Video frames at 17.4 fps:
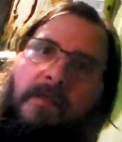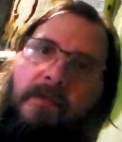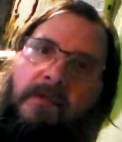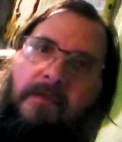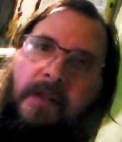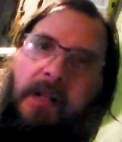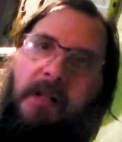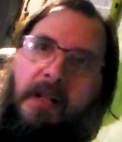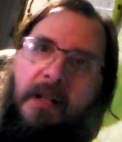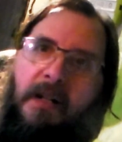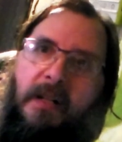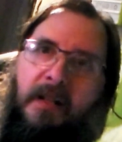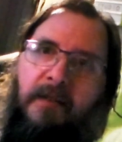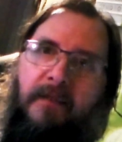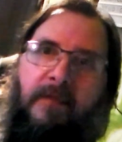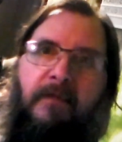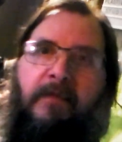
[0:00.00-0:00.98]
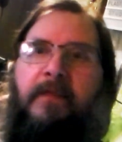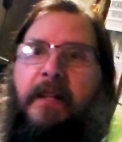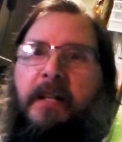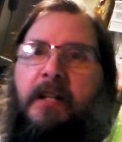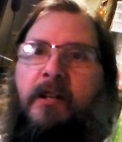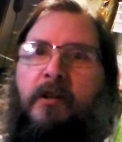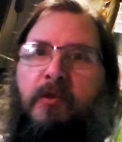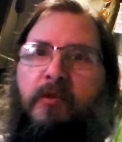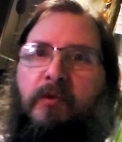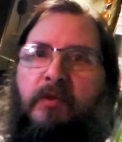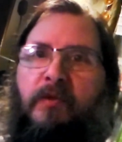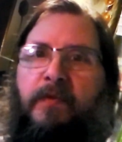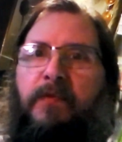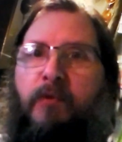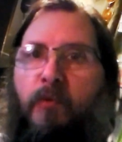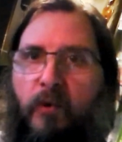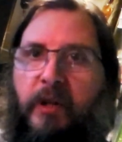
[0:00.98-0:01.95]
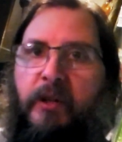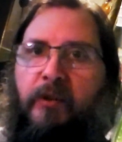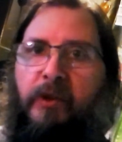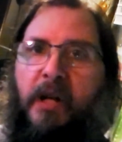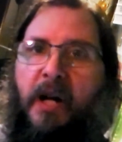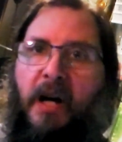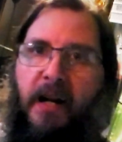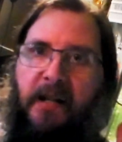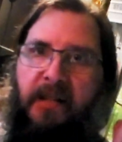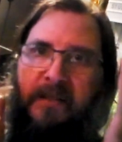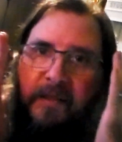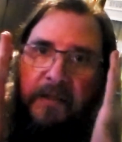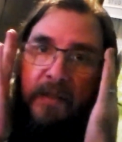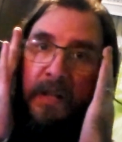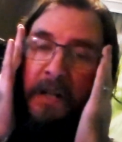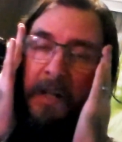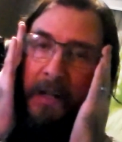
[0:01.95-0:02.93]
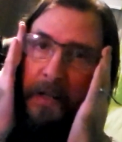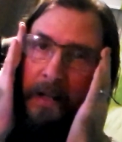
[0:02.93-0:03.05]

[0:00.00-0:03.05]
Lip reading: of videos for you guys.